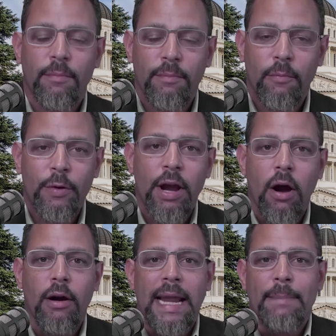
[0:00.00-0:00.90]
we
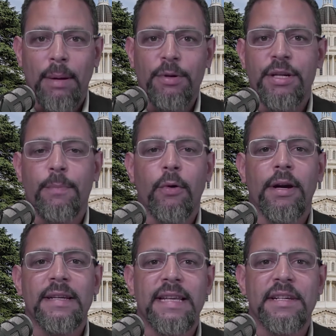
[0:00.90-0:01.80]
are a membership
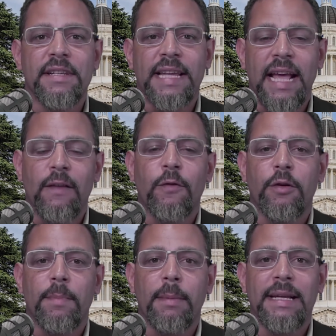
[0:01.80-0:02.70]
organization. The California
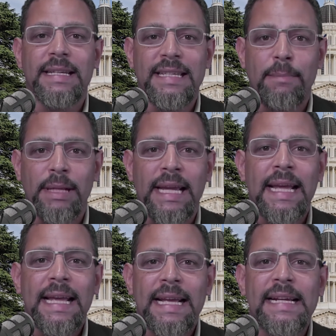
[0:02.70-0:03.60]
Republican Assembly
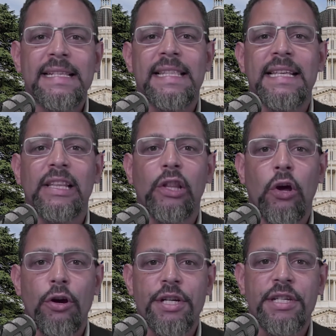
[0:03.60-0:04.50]
is the
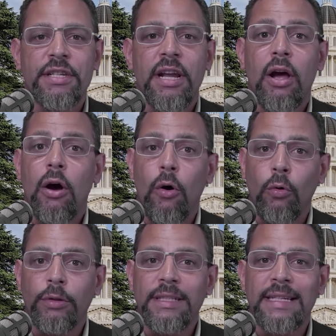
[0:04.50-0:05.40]
largest,
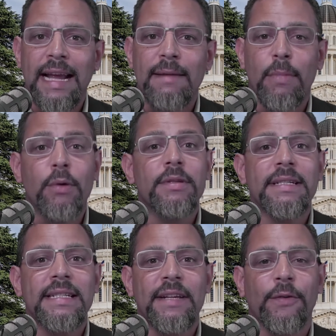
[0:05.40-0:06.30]
oldest, and most
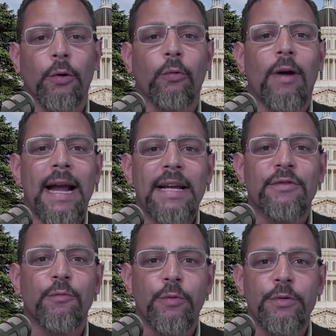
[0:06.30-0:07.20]
successful
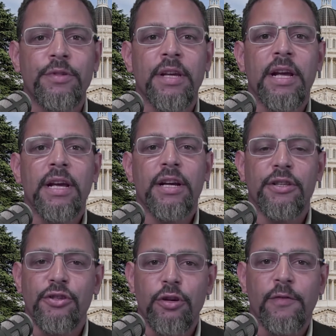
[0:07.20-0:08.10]
grassroots
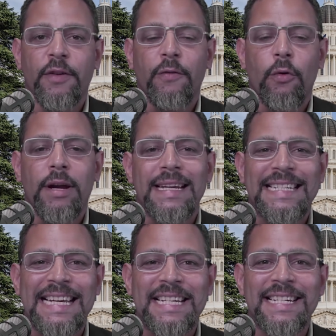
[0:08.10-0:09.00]
conservative
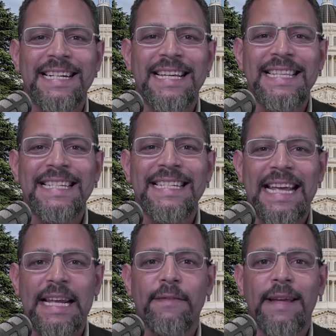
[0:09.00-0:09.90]
organization in the
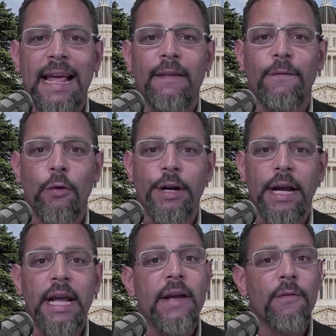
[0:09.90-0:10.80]
state of California.
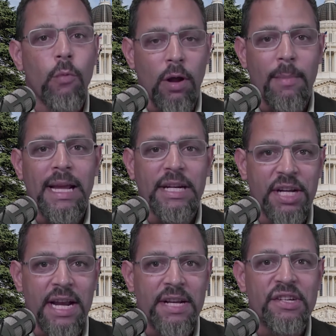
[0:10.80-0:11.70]
If you want to make a
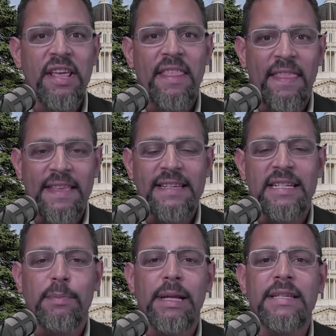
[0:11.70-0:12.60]
change, this
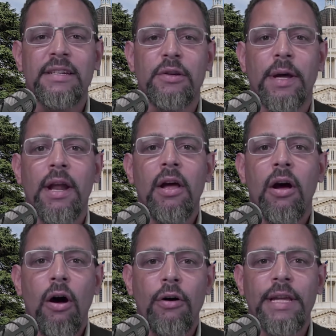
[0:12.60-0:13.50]
is the place to do it.
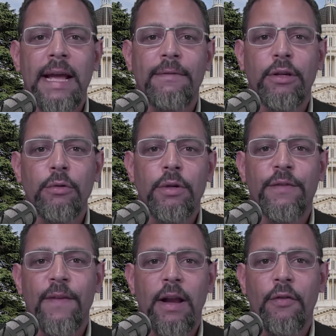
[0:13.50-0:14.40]
All you have to do is
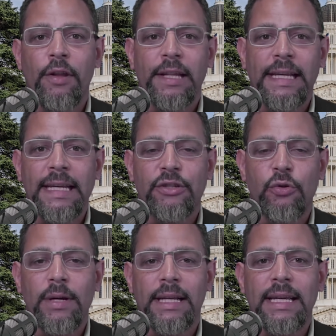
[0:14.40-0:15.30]
follow the
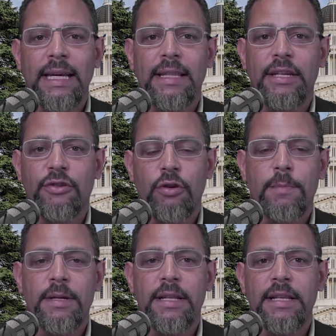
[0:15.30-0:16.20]
join link in the
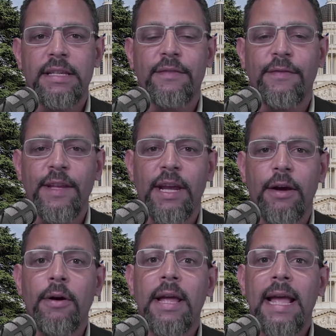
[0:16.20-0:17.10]
description of this
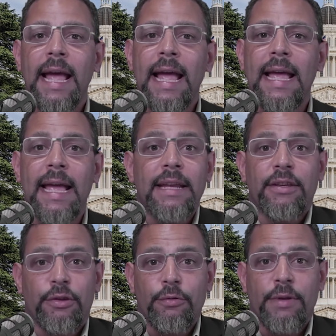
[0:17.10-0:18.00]
video, and
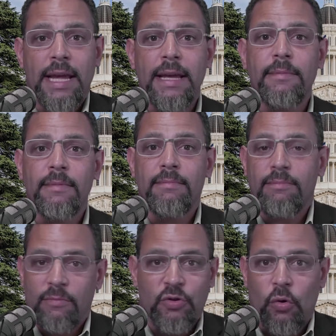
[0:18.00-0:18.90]
you can
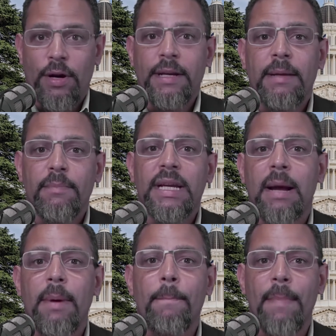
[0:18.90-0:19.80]
join and
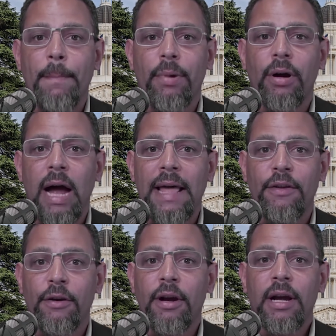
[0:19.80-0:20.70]
become a member
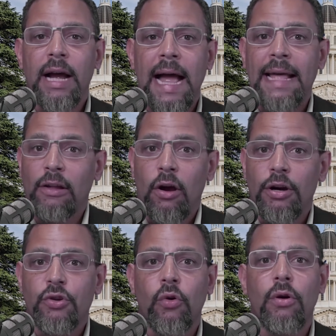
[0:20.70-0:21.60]
either at large or